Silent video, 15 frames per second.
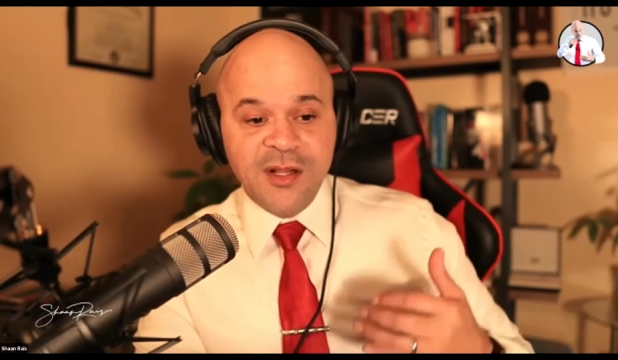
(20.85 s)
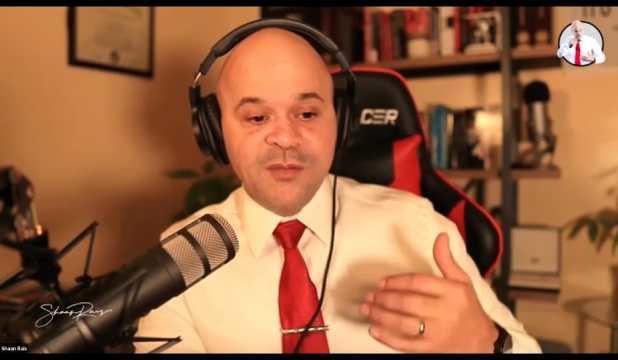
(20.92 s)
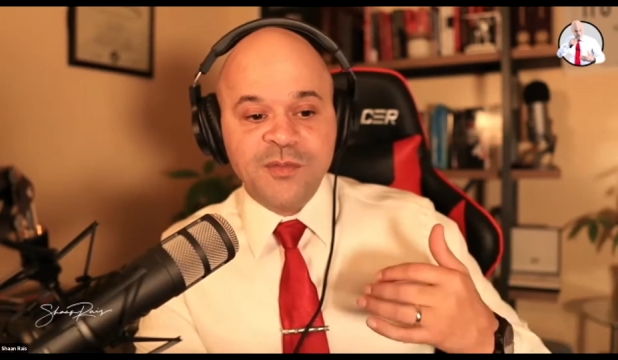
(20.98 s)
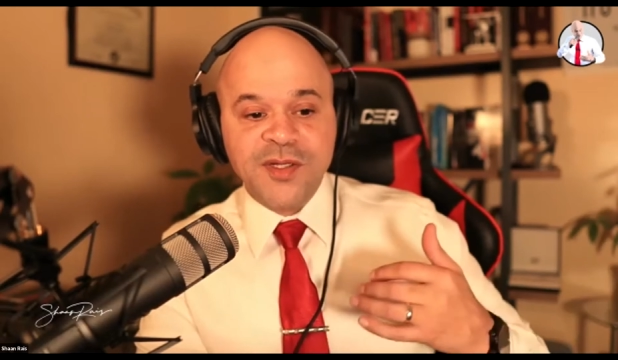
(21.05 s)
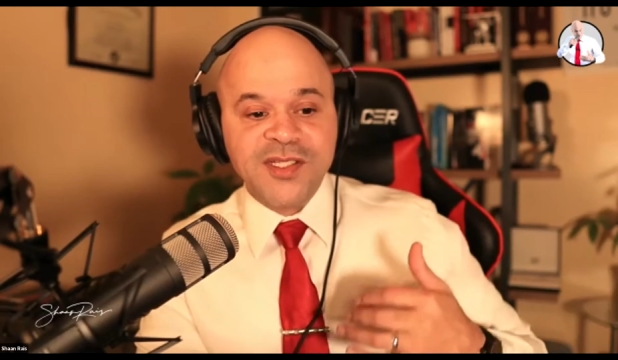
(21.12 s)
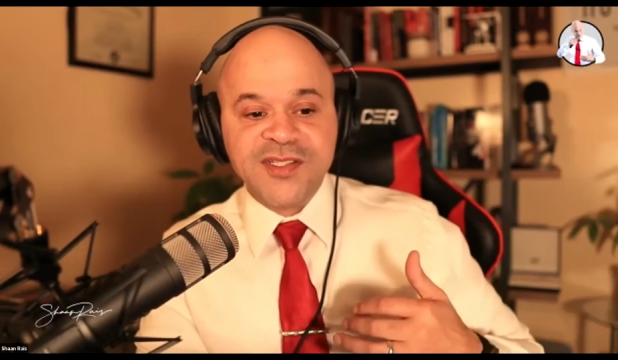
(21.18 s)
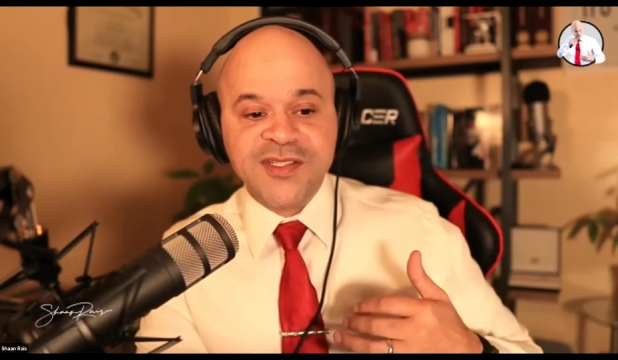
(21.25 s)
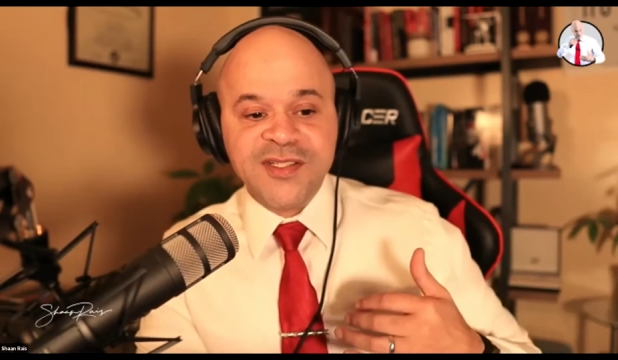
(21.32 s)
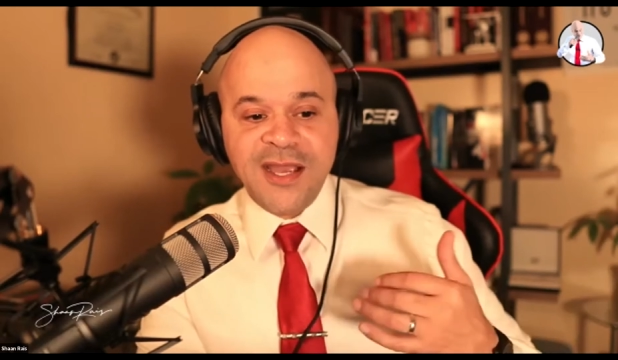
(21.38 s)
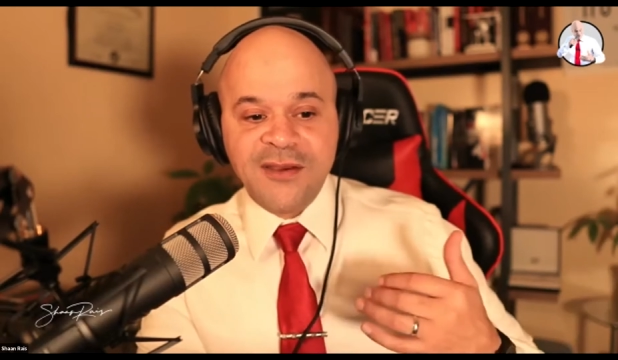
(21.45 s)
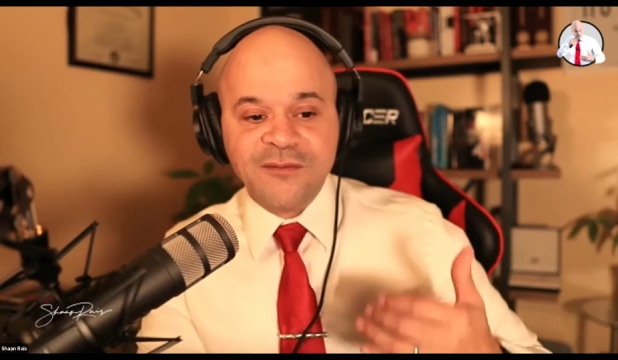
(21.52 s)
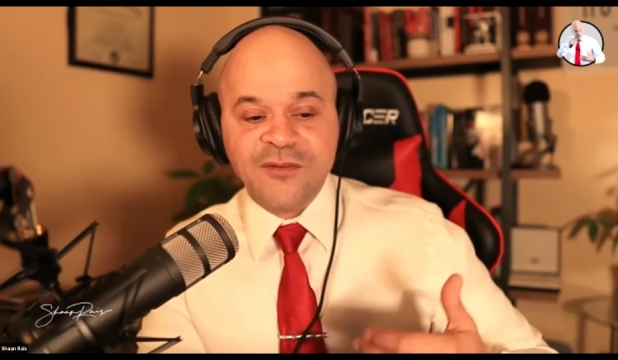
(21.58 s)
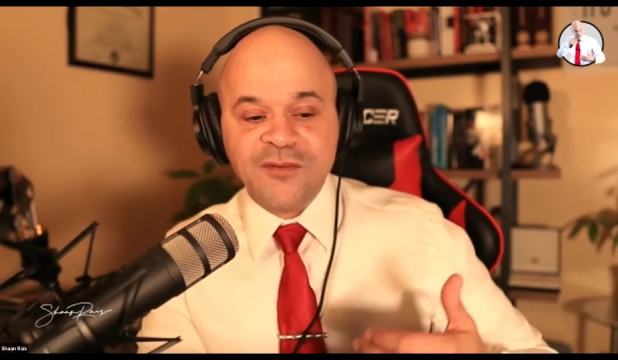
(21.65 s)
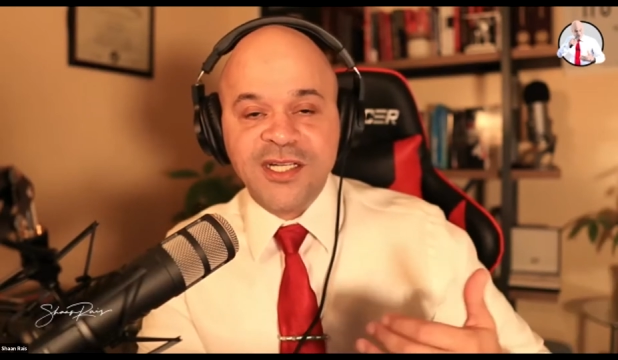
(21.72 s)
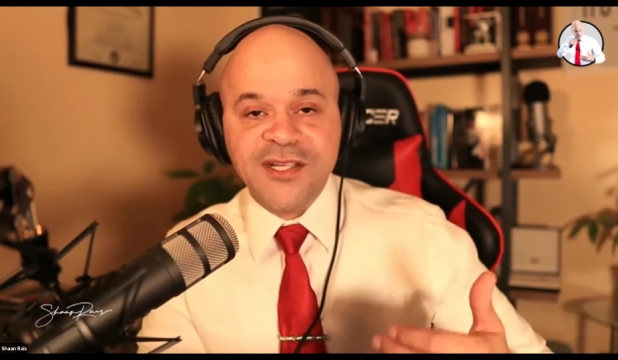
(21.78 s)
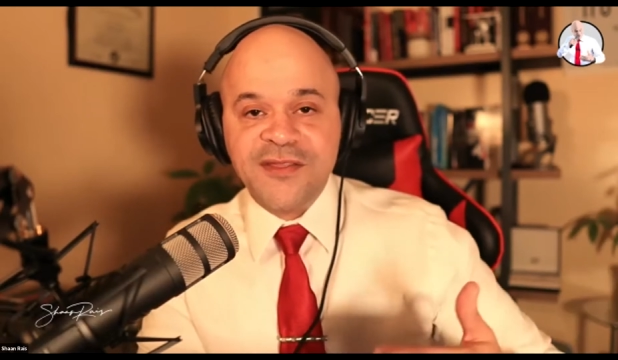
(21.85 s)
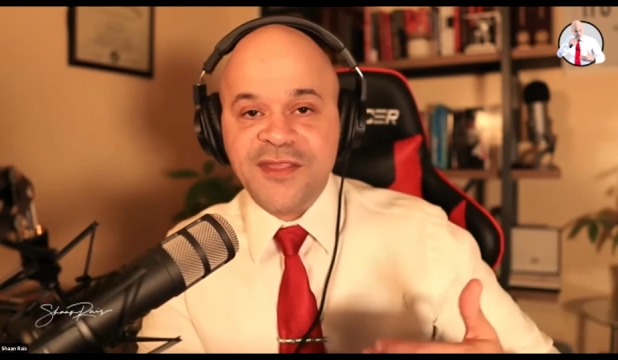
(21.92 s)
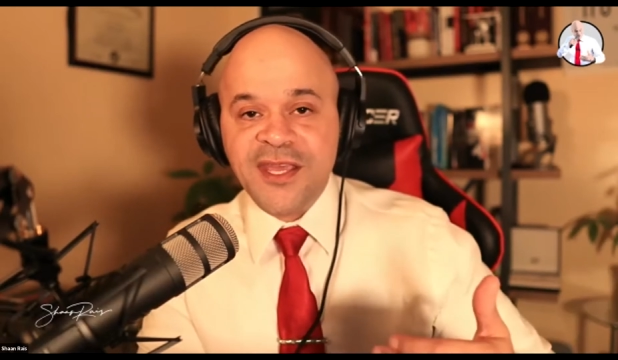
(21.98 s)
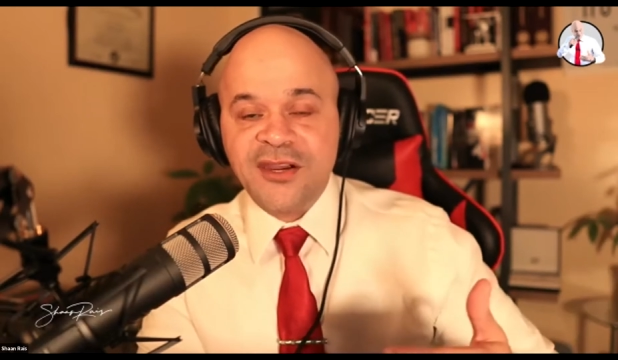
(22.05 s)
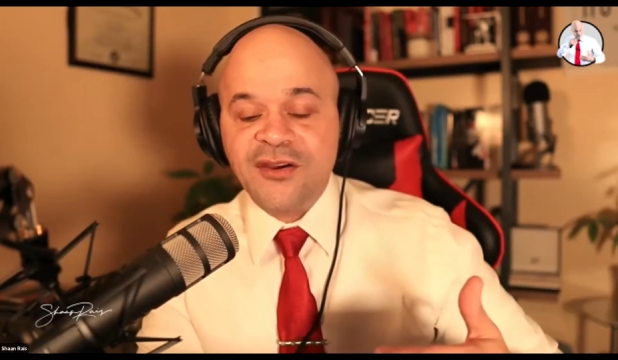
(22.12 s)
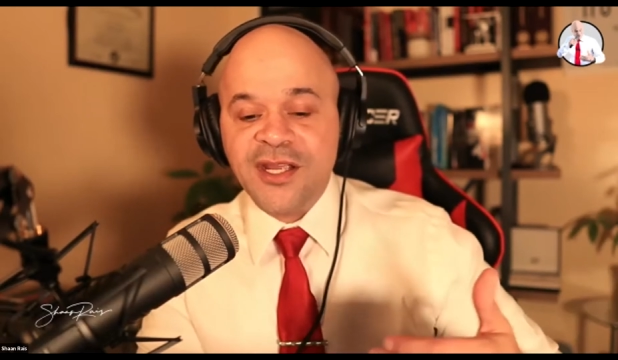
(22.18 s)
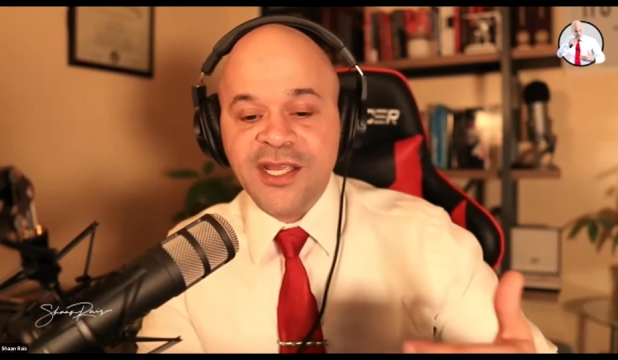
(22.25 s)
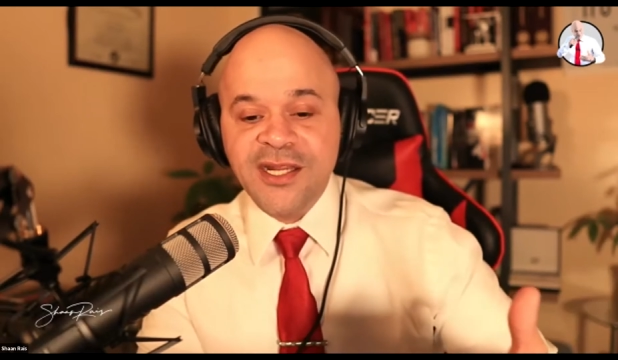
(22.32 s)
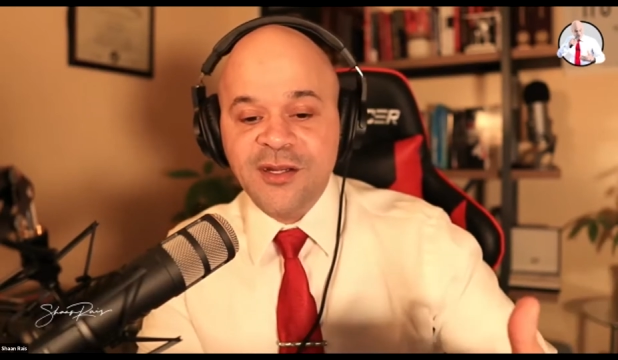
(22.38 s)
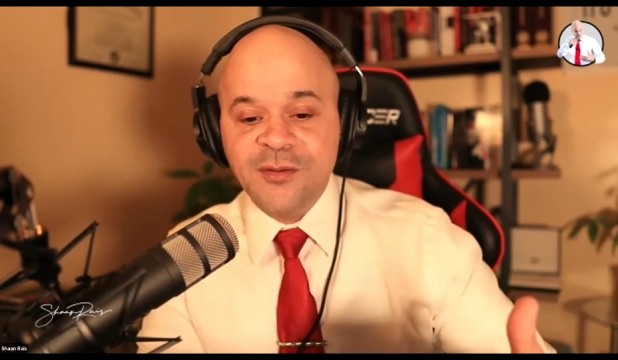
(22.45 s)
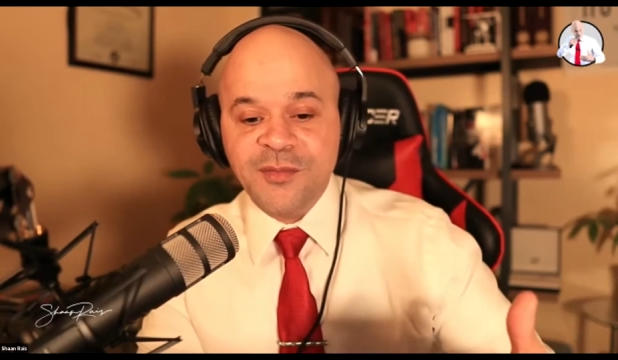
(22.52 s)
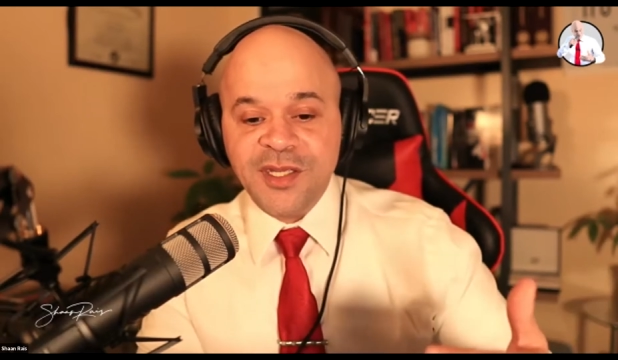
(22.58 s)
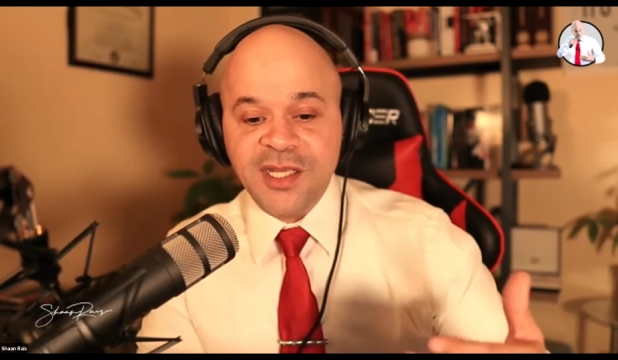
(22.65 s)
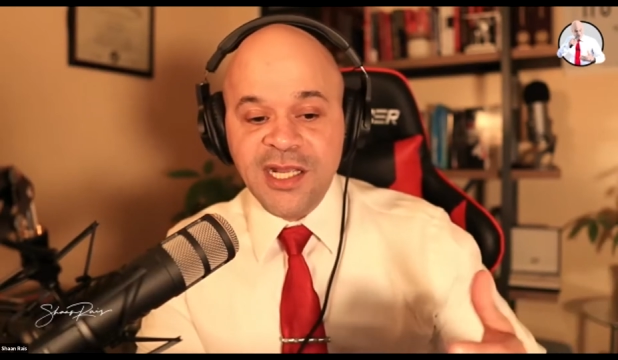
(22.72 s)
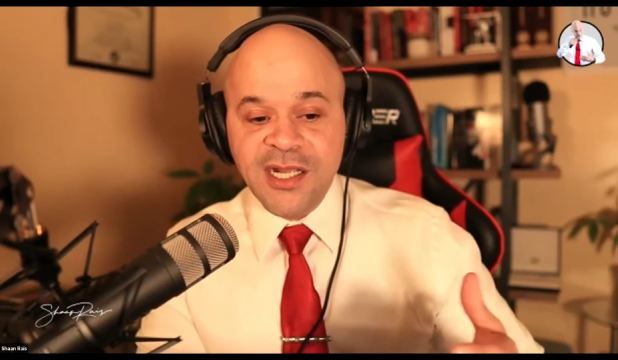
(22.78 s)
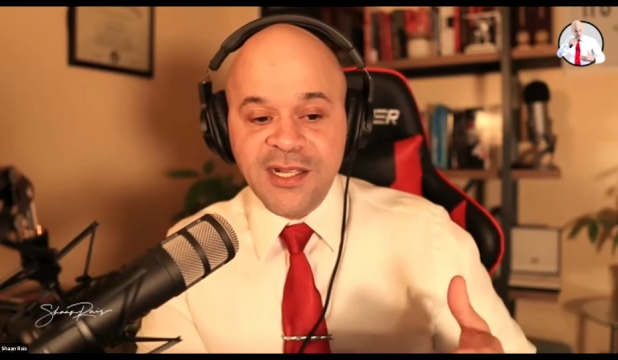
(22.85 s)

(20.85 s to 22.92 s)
but it's not really their enemy,